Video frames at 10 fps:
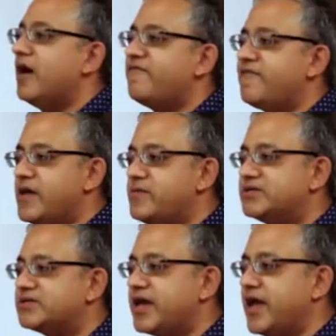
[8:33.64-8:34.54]
a
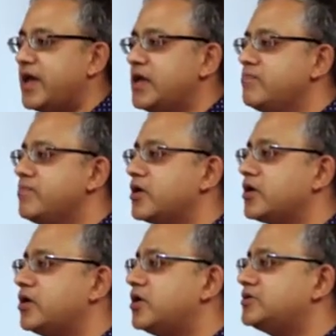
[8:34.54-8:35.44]
famous king
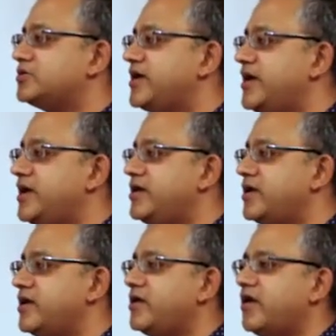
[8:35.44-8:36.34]
because he
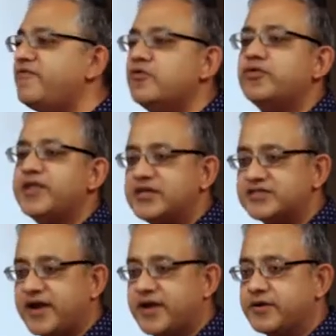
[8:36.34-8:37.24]
did a few
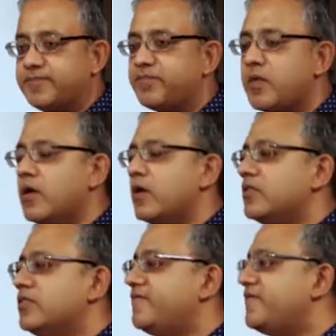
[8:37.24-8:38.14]
things right.
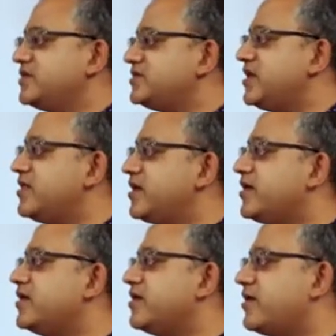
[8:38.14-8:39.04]
The first thing that
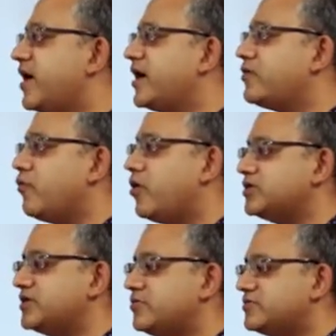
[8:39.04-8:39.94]
he did right
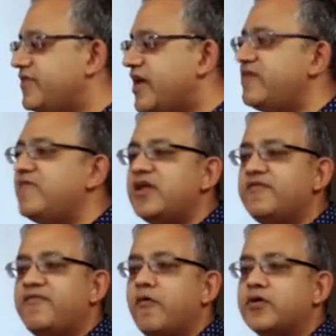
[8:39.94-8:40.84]
was he was very, very
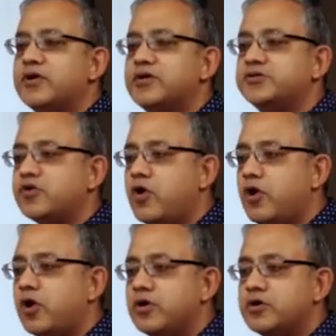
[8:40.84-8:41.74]
focused
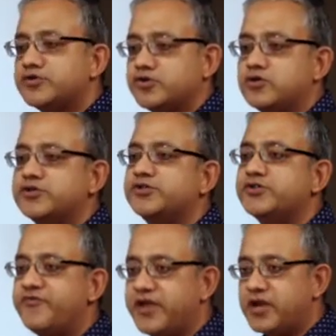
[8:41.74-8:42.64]
on sources
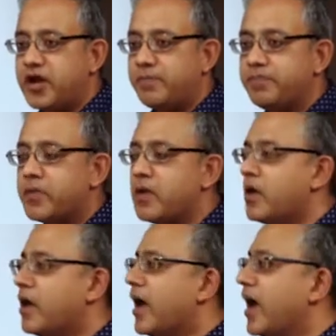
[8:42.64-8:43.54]
of income.
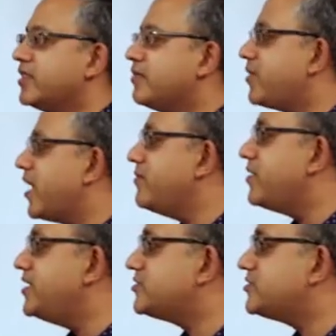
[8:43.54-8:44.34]
And the primary